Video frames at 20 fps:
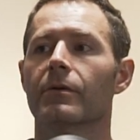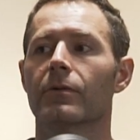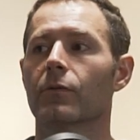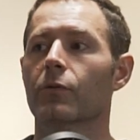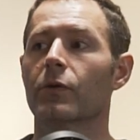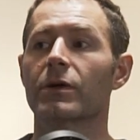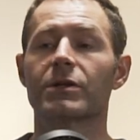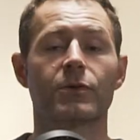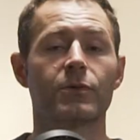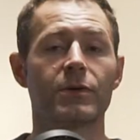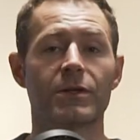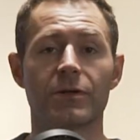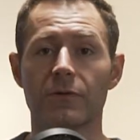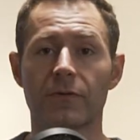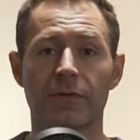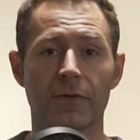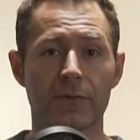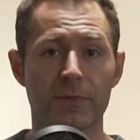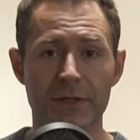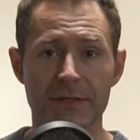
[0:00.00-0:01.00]
which we do
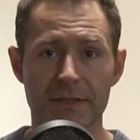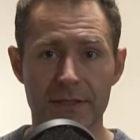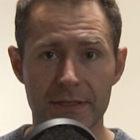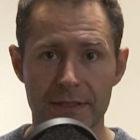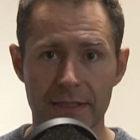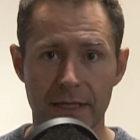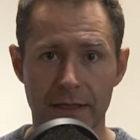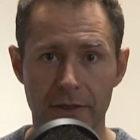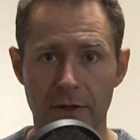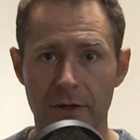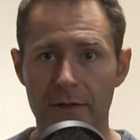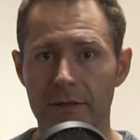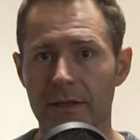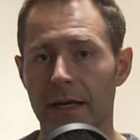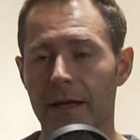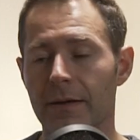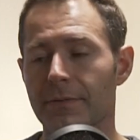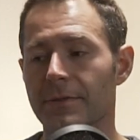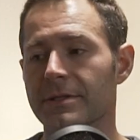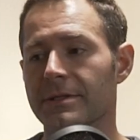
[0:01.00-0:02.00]
for business at Garden
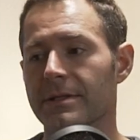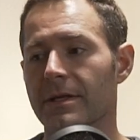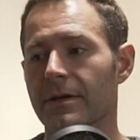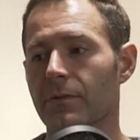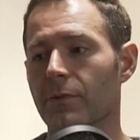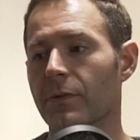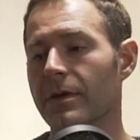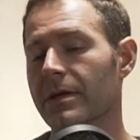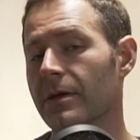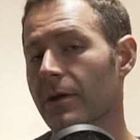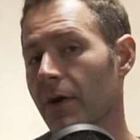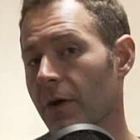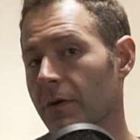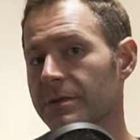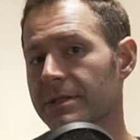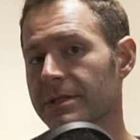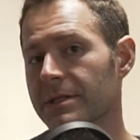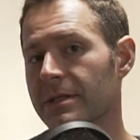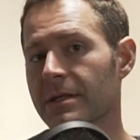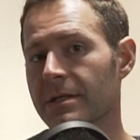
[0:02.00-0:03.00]
Lab, is that we
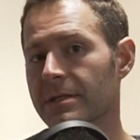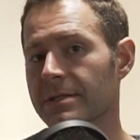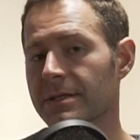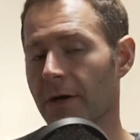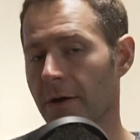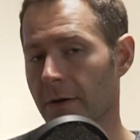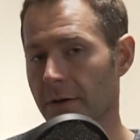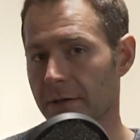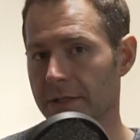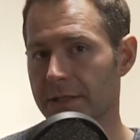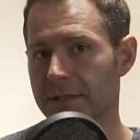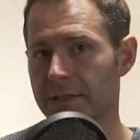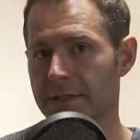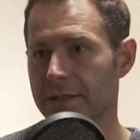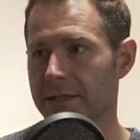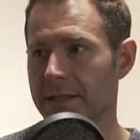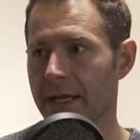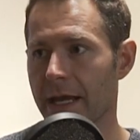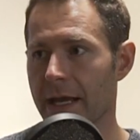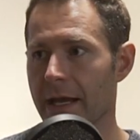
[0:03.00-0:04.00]
host these
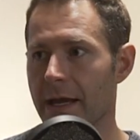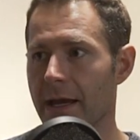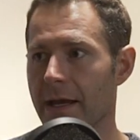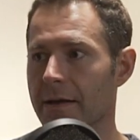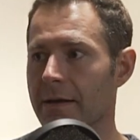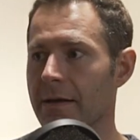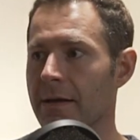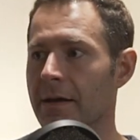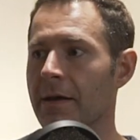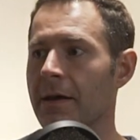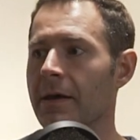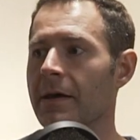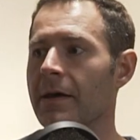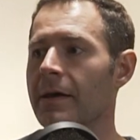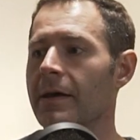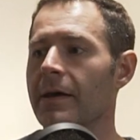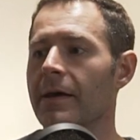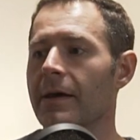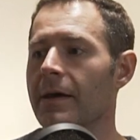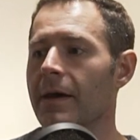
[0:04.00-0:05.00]
artists. And
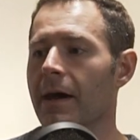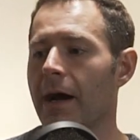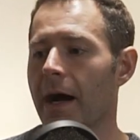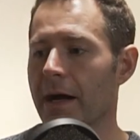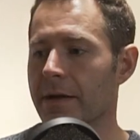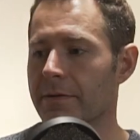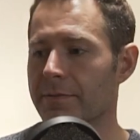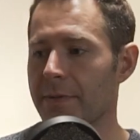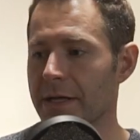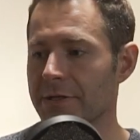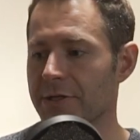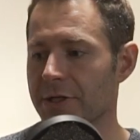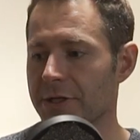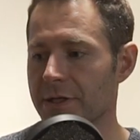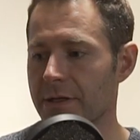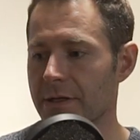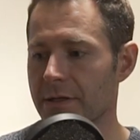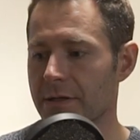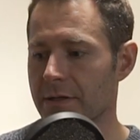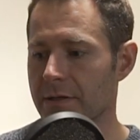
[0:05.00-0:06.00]
I'd
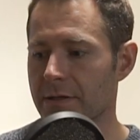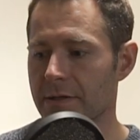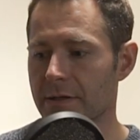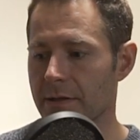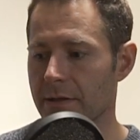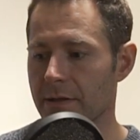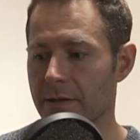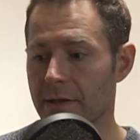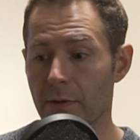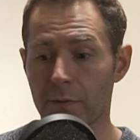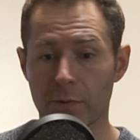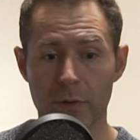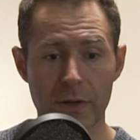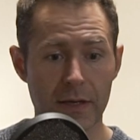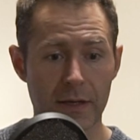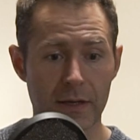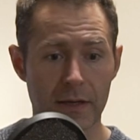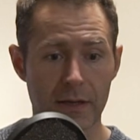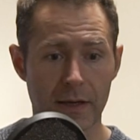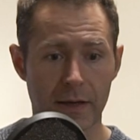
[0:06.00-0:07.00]
mentioned that
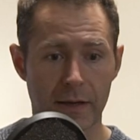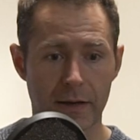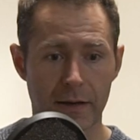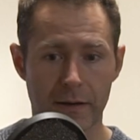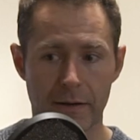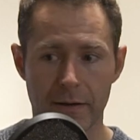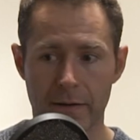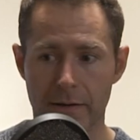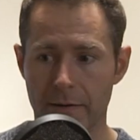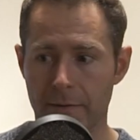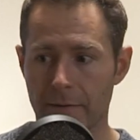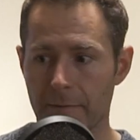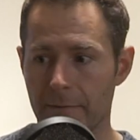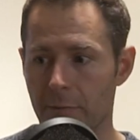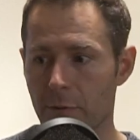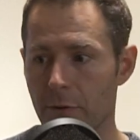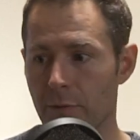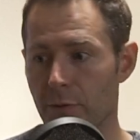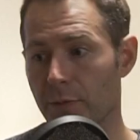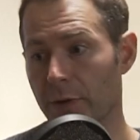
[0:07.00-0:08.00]
we
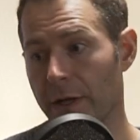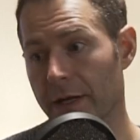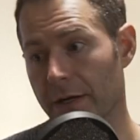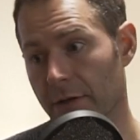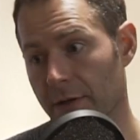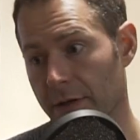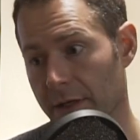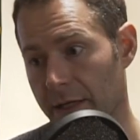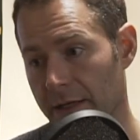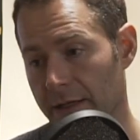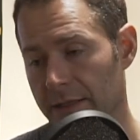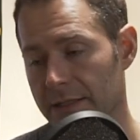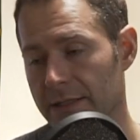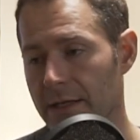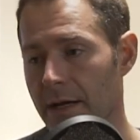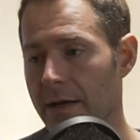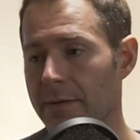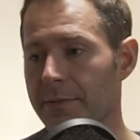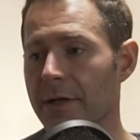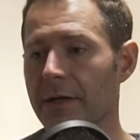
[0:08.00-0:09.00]
were planning on getting
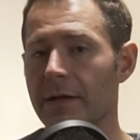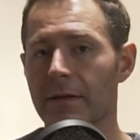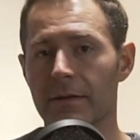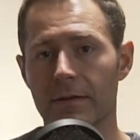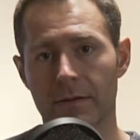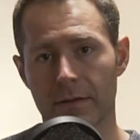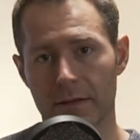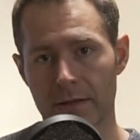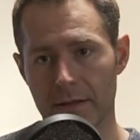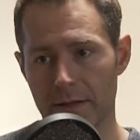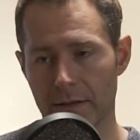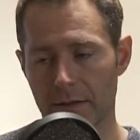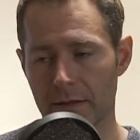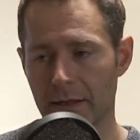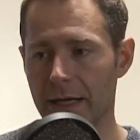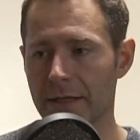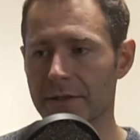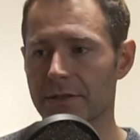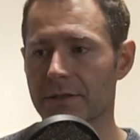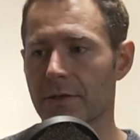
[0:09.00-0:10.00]
Simon in, the
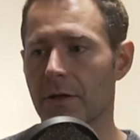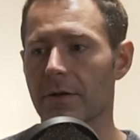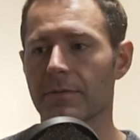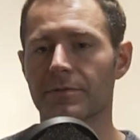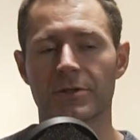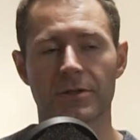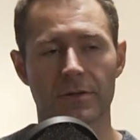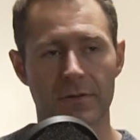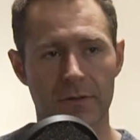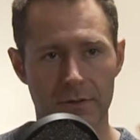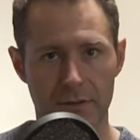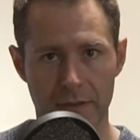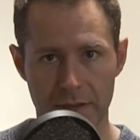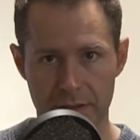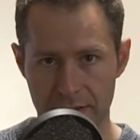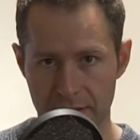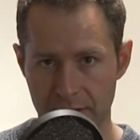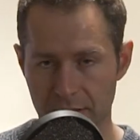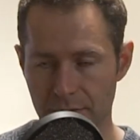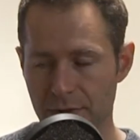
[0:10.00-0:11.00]
glass sculpture,
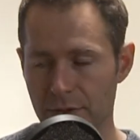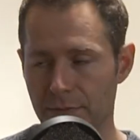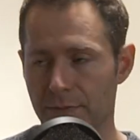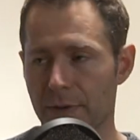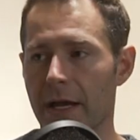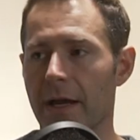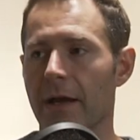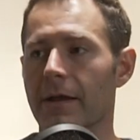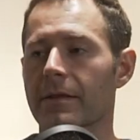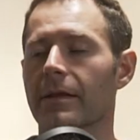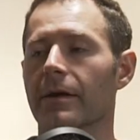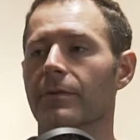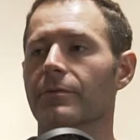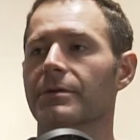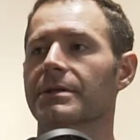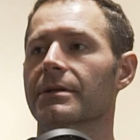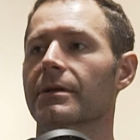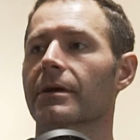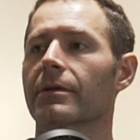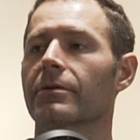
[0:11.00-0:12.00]
Lisa in Japan. That
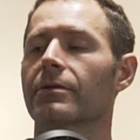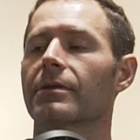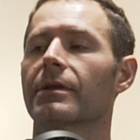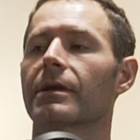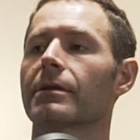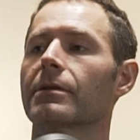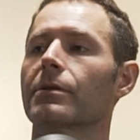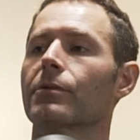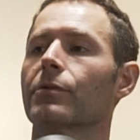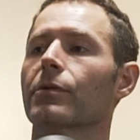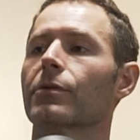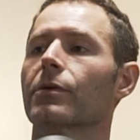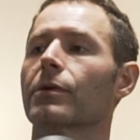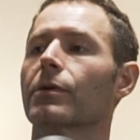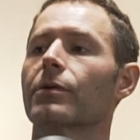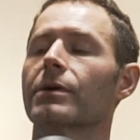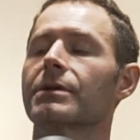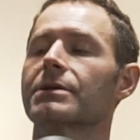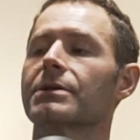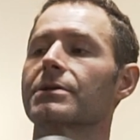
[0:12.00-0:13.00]
was another thing that we were
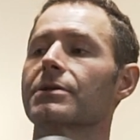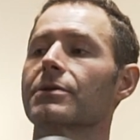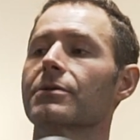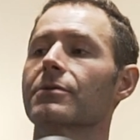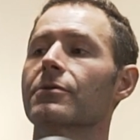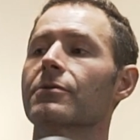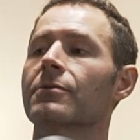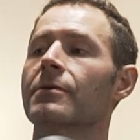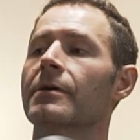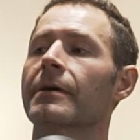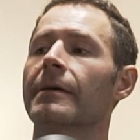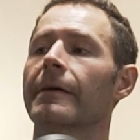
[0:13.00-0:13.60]
going to do.